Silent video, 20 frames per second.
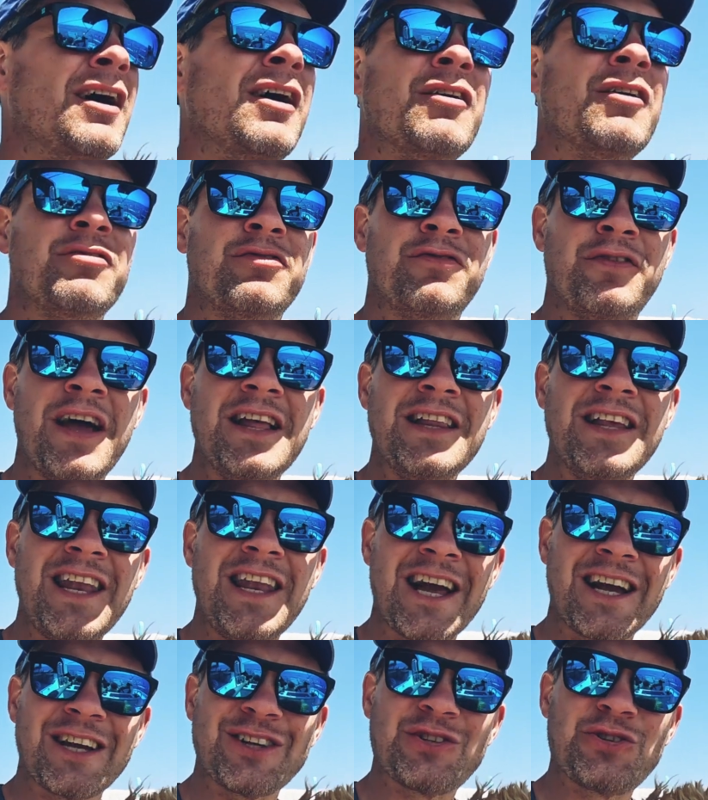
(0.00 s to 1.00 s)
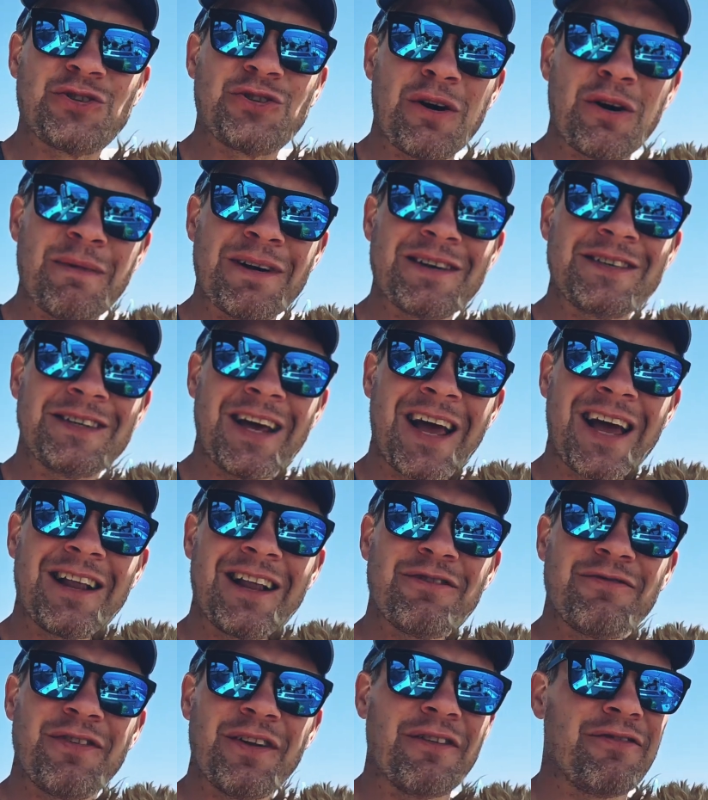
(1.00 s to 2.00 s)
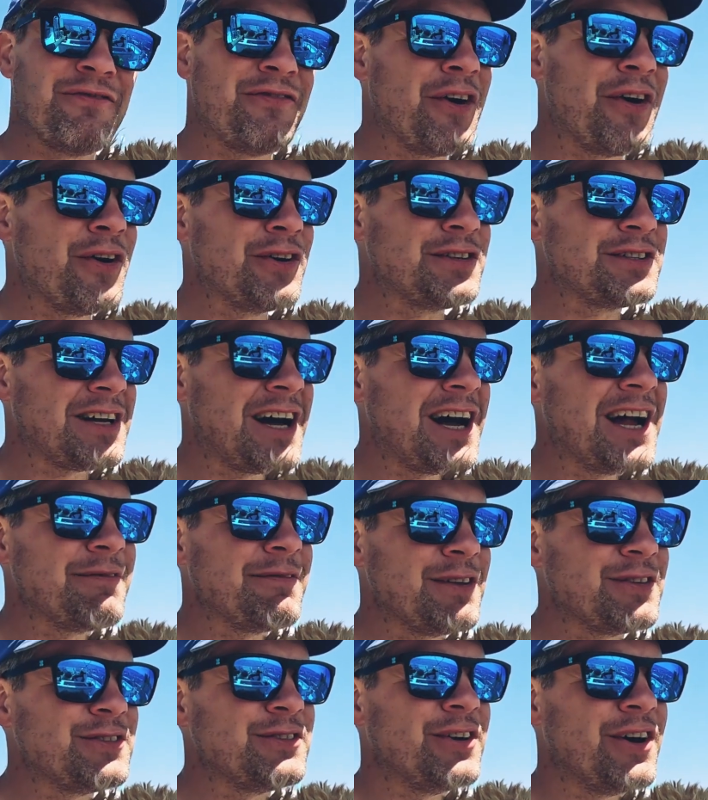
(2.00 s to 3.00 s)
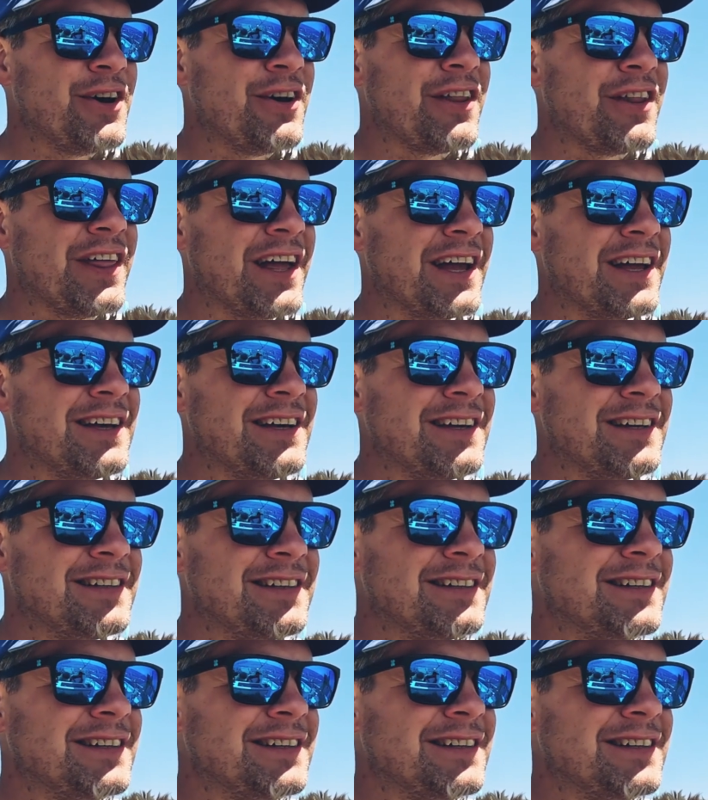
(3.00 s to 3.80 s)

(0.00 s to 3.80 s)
Feeling like a summer sail for the first time this year, I think.